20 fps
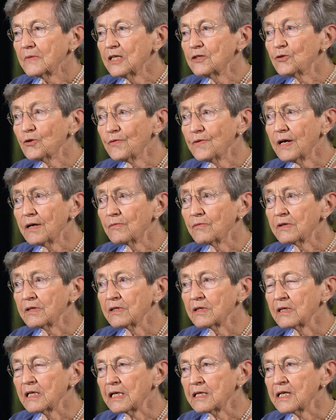so
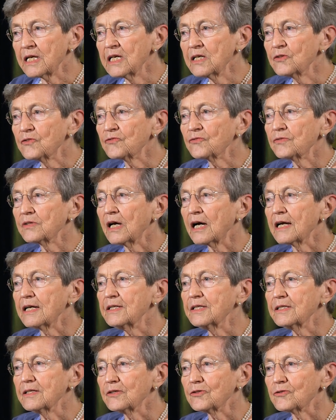that and his
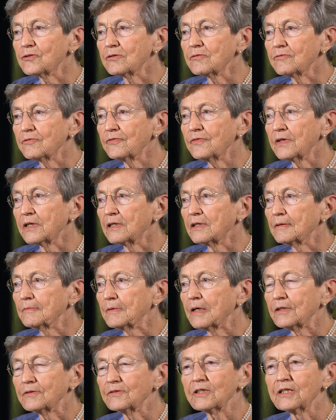ideas of um,
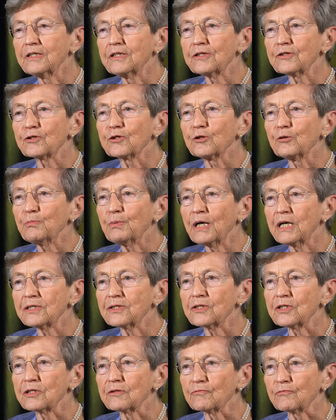unconditional
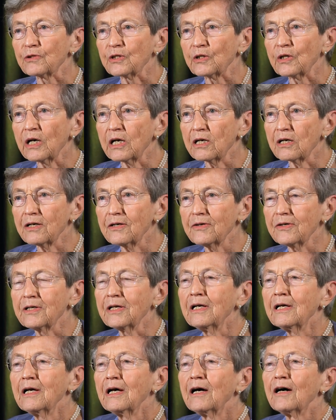positive regard
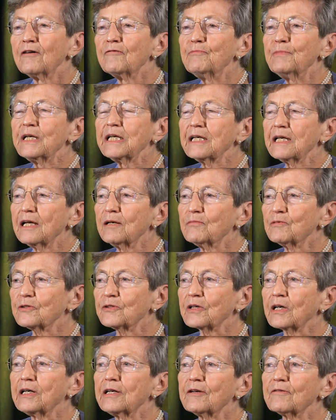of being able
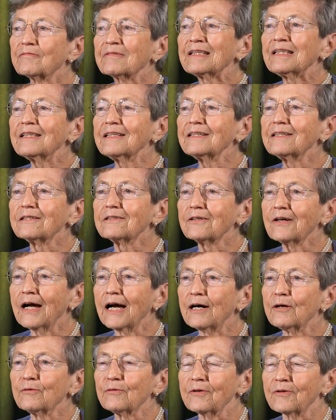to kind of clear
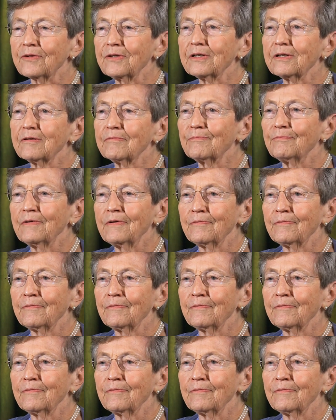out the